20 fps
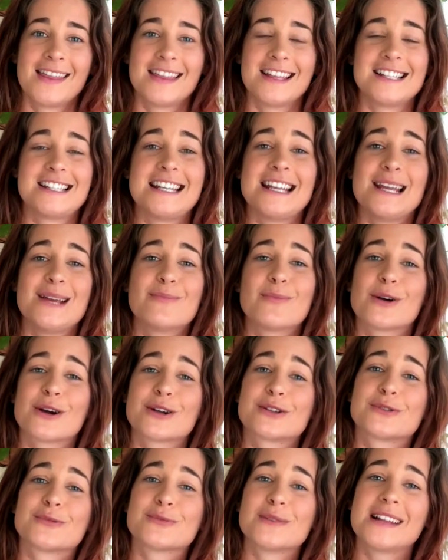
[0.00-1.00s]
The team
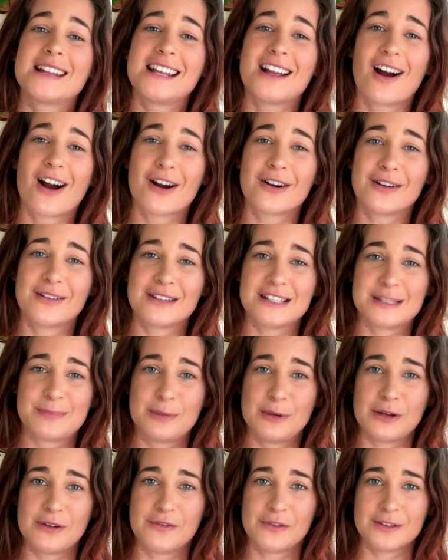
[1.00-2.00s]
worked really hard on this
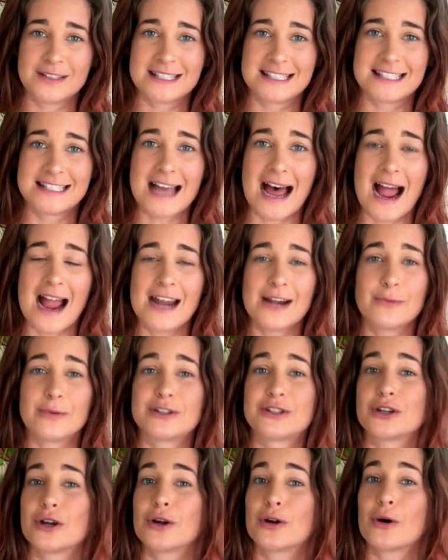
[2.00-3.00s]
beautiful design,
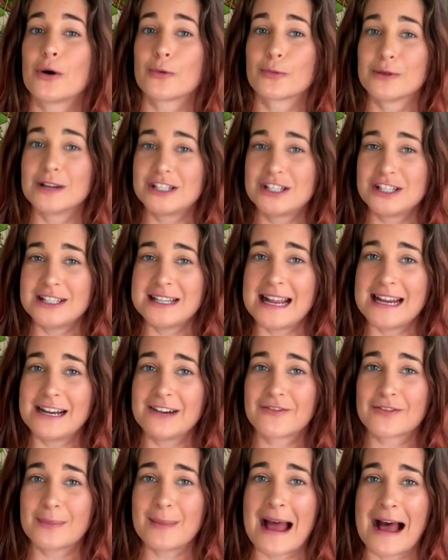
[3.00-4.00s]
which
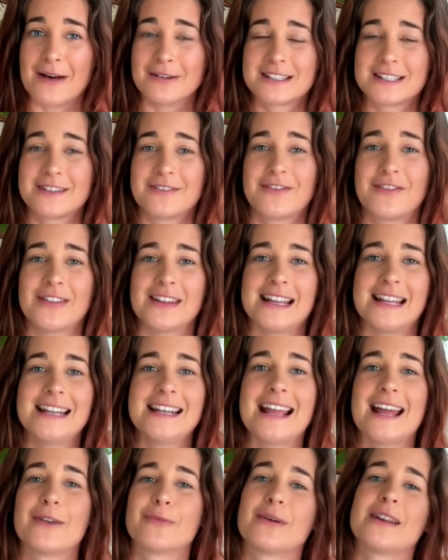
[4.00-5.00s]
originated from House of Flynn,
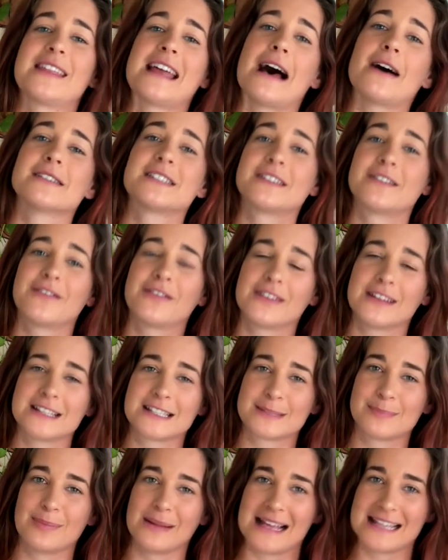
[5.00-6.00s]
and with House of
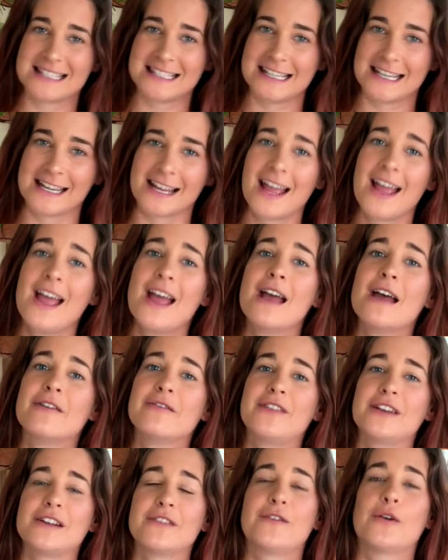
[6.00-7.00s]
Flynn's blessing,
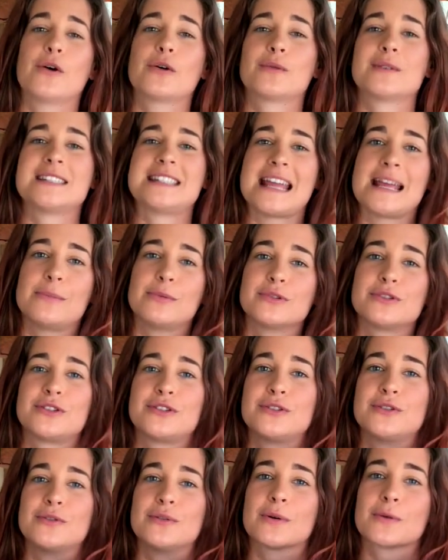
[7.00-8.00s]
Finfolk was able
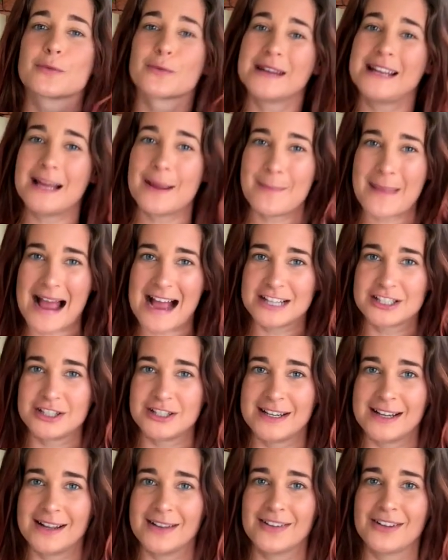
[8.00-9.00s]
to
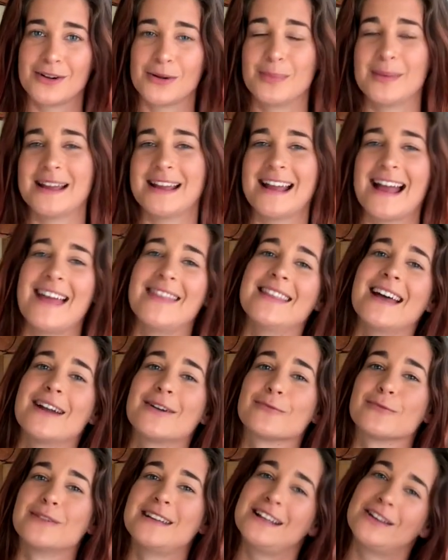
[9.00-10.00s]
reimagine it a little bit and
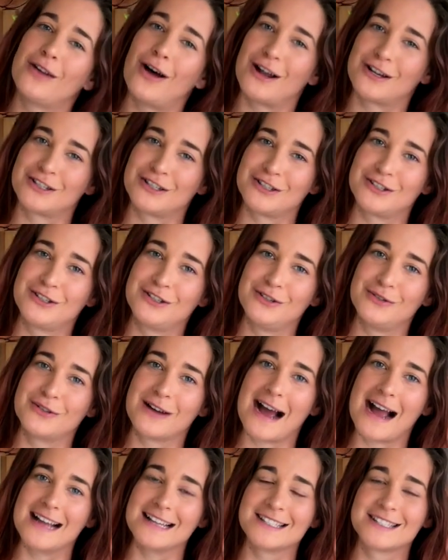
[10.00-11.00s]
then relaunch it to you
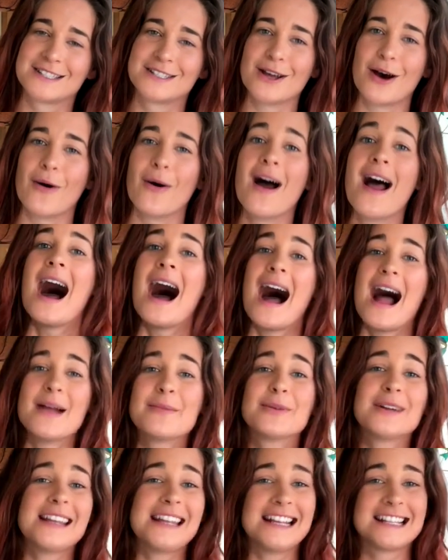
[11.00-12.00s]
guys. So
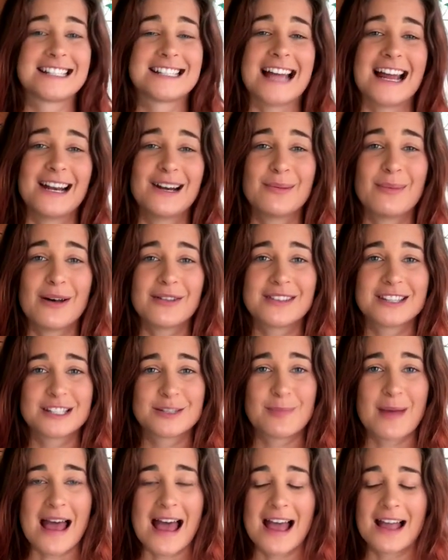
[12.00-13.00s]
I'm really excited about
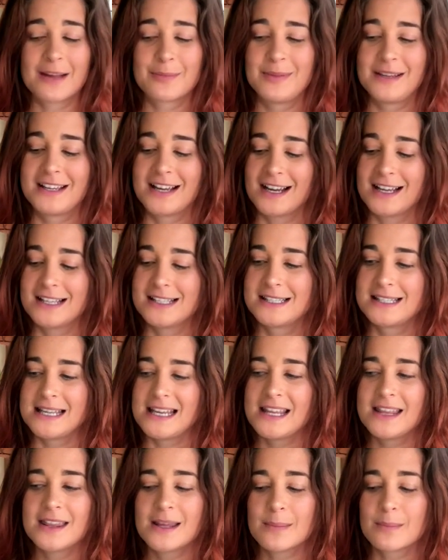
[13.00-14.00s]
this bag because
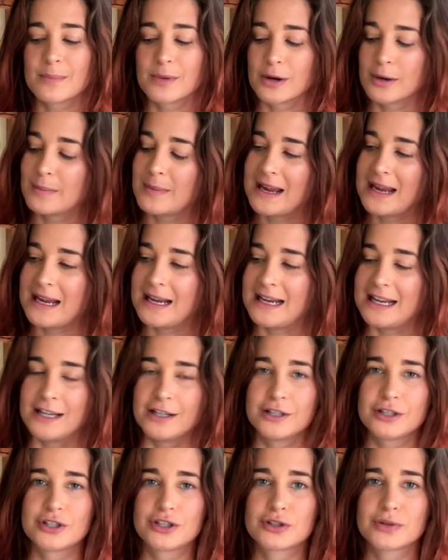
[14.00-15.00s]
in the mermaid
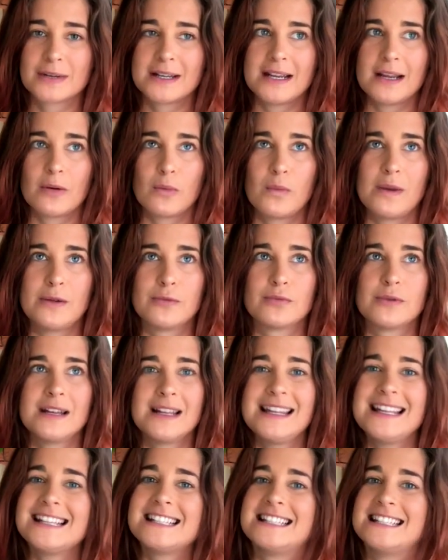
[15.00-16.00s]
industry, we really